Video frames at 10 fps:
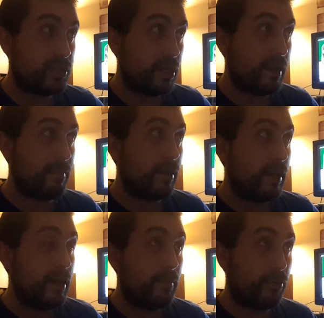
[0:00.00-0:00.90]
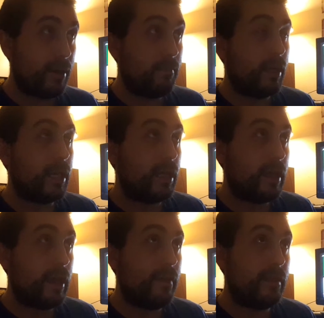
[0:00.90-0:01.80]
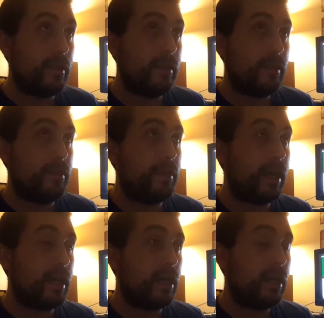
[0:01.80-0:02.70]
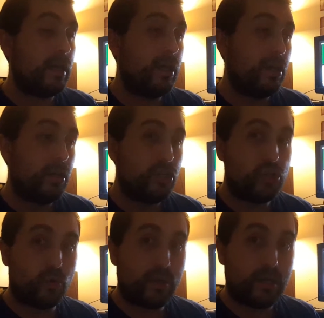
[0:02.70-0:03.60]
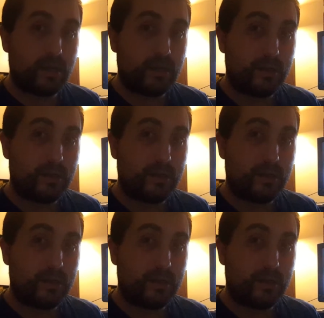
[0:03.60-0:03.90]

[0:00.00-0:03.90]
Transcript: So they print money and then they short